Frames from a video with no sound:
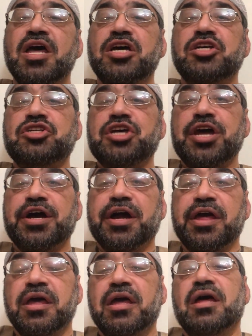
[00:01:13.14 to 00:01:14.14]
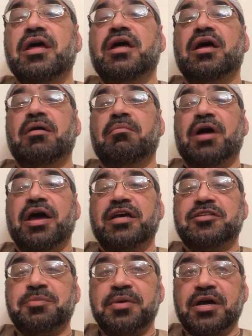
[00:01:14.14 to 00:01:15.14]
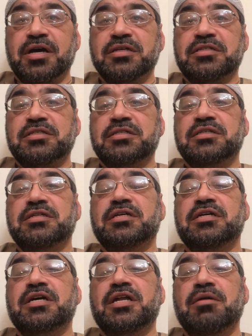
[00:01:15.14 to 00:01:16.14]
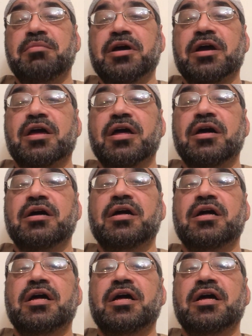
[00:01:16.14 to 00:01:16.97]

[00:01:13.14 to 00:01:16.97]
sharing my experience in America,